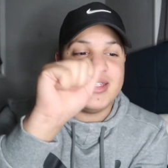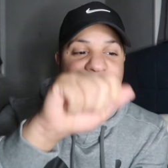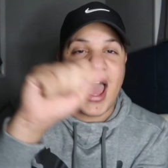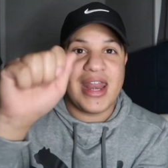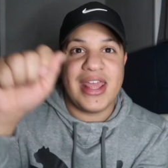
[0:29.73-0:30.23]

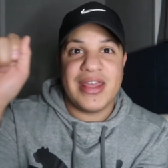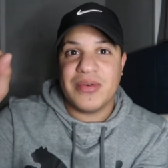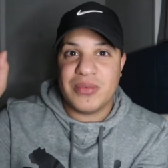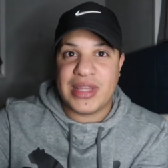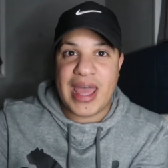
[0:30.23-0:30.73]
got it
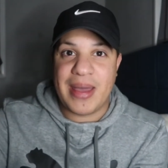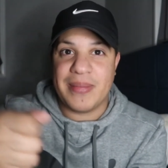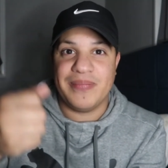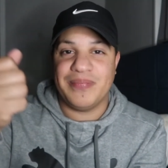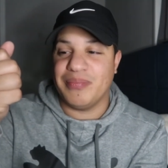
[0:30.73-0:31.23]
with
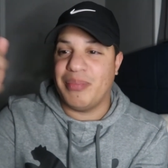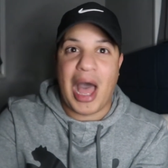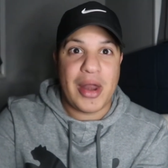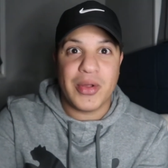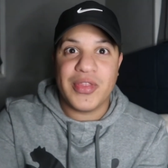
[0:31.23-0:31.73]
that
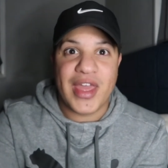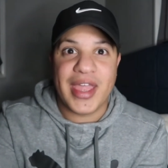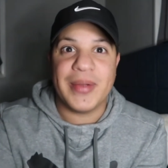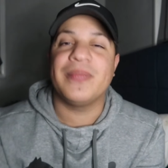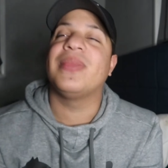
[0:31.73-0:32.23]
bottle
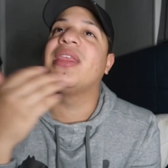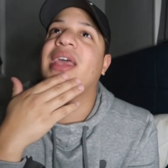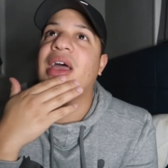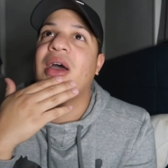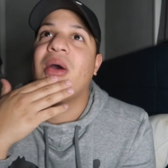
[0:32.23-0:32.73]
thing.
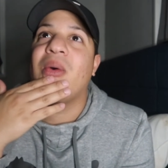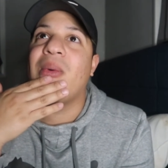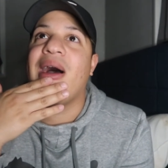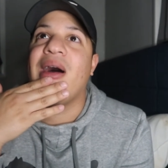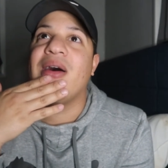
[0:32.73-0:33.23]

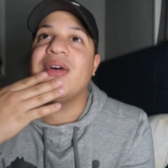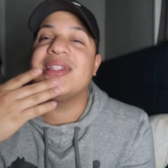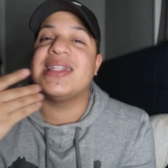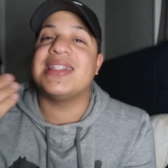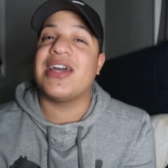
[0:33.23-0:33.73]

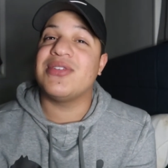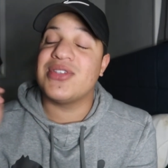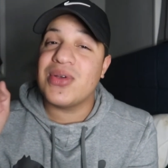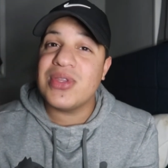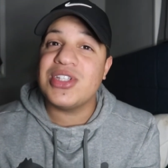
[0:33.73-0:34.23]
Well, since I
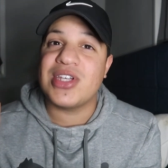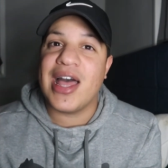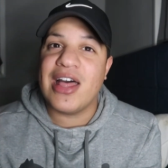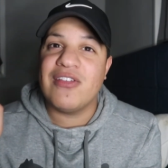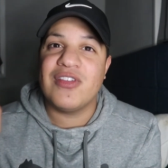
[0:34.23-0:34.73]
was an only
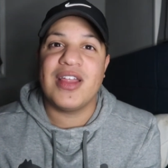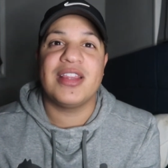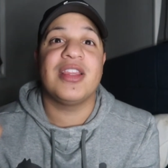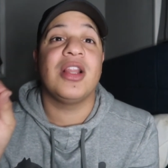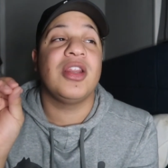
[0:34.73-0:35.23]
child for
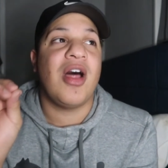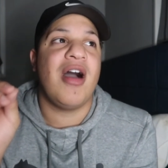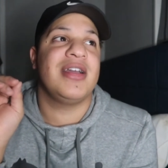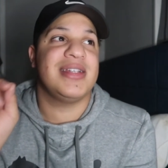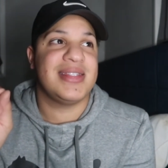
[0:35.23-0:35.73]
like the
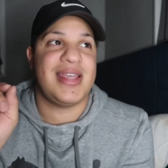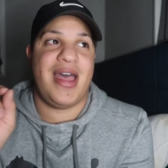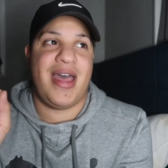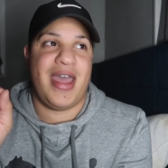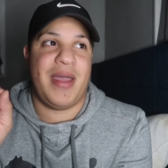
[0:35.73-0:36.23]
longest
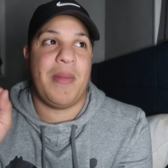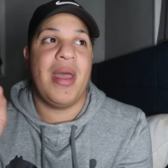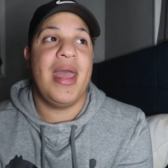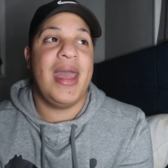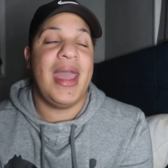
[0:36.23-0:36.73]

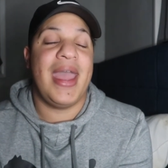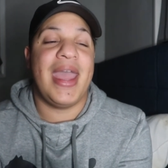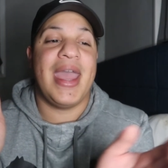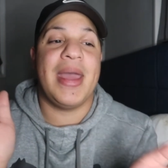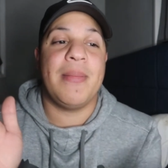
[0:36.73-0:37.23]
time,
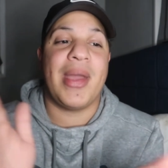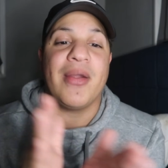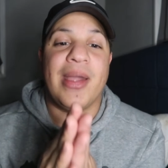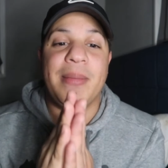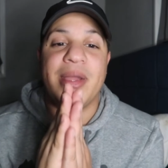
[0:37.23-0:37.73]
and my
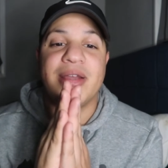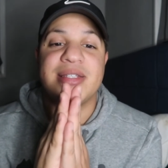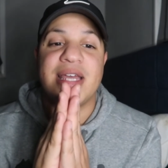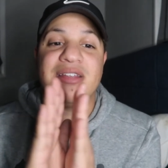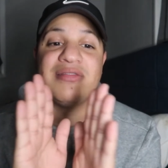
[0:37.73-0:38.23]

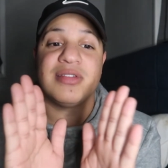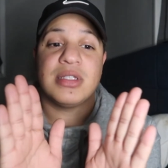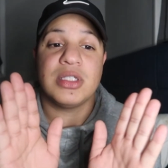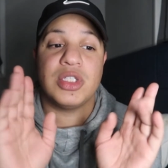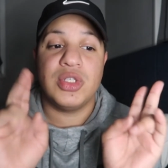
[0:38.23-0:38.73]
grandparents had
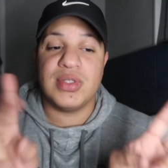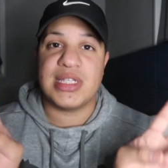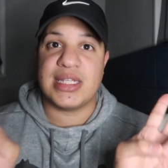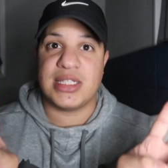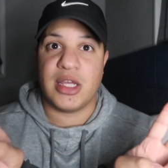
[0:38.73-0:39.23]
two
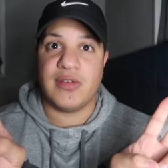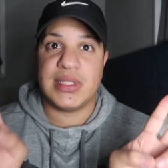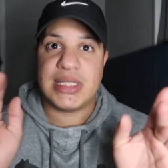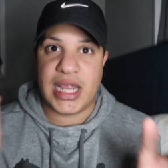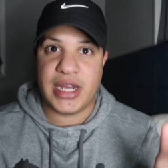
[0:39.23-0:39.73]
sets of
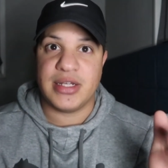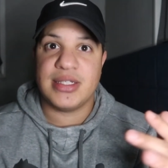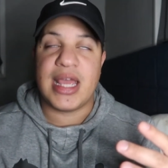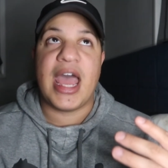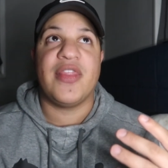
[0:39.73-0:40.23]

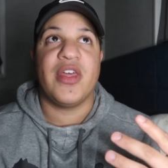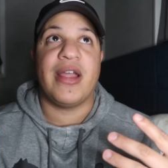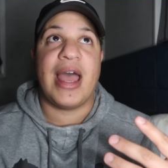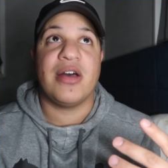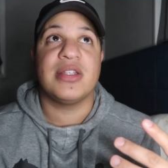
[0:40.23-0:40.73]
stairs at
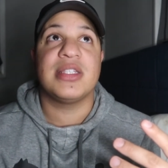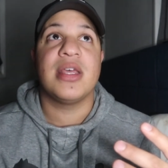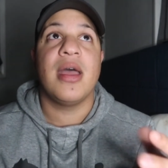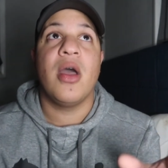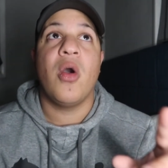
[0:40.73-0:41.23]
their house.
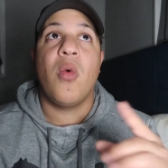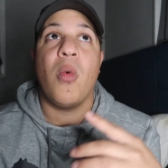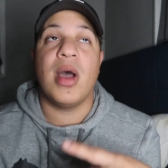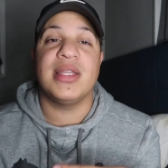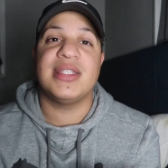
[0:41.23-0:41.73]

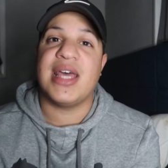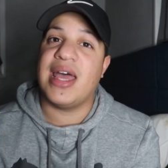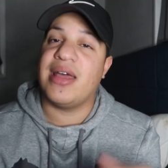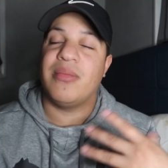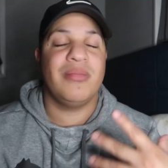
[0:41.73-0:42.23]
One
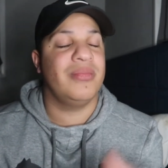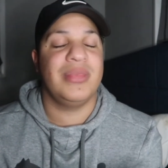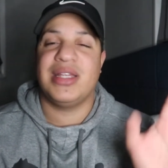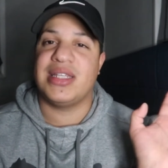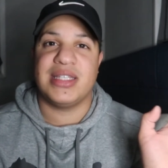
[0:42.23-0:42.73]
set,
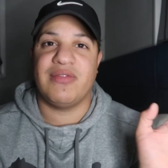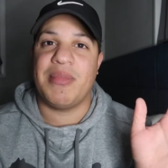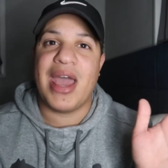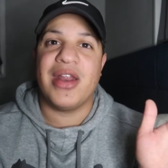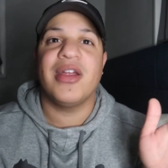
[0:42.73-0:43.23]
it doesn't even
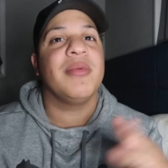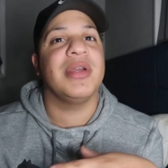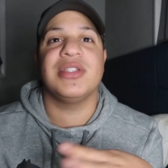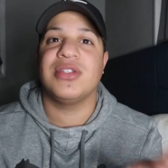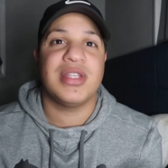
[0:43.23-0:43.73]
matter, it
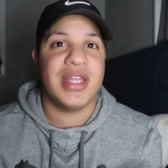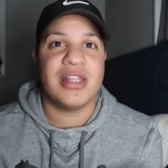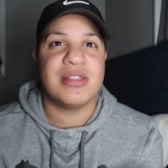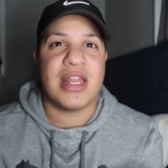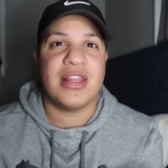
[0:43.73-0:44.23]
brings you to the
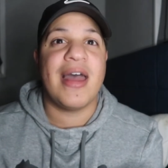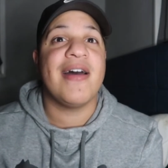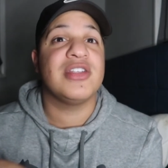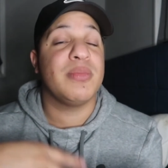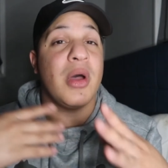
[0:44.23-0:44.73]
other side of the
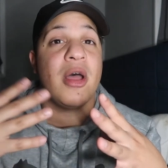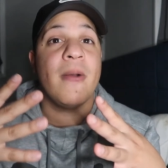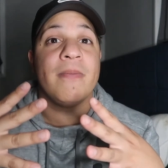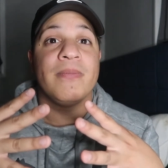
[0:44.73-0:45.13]
house, but